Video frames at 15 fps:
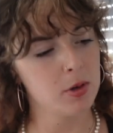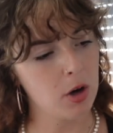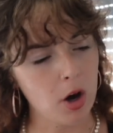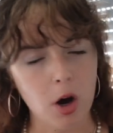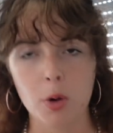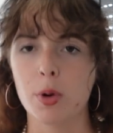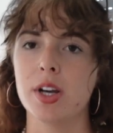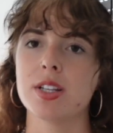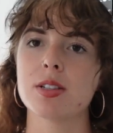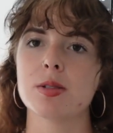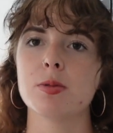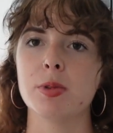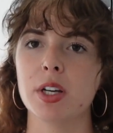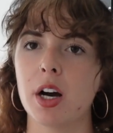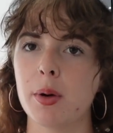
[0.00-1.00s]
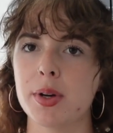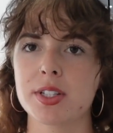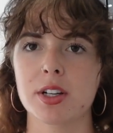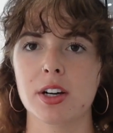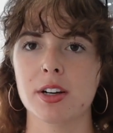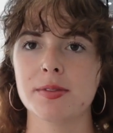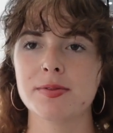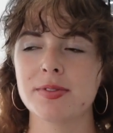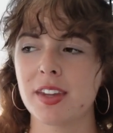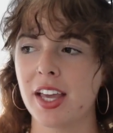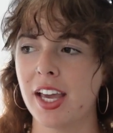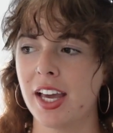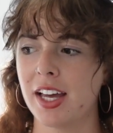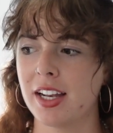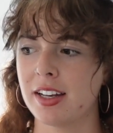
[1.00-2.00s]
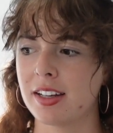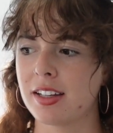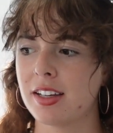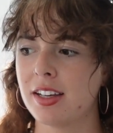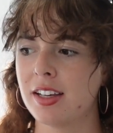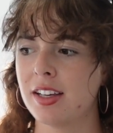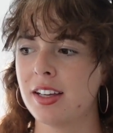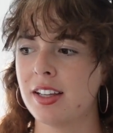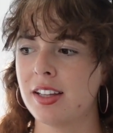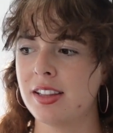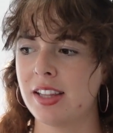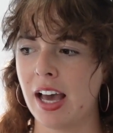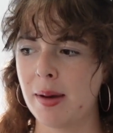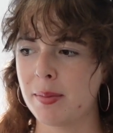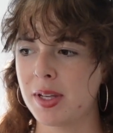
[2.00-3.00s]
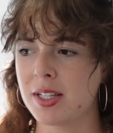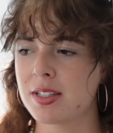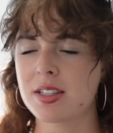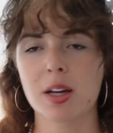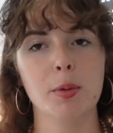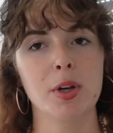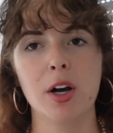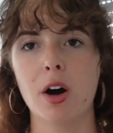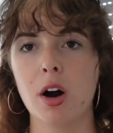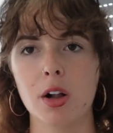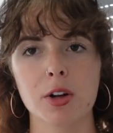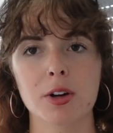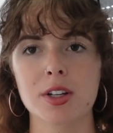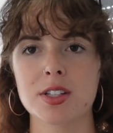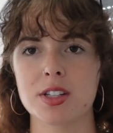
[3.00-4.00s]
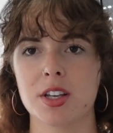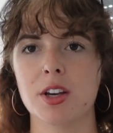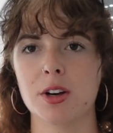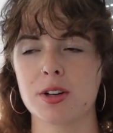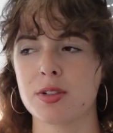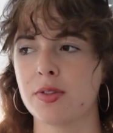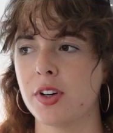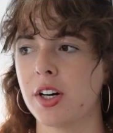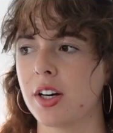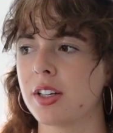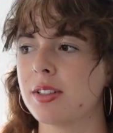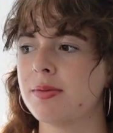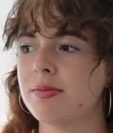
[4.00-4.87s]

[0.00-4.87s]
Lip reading: Always. We always are. And that means that we all are insecure as fuck.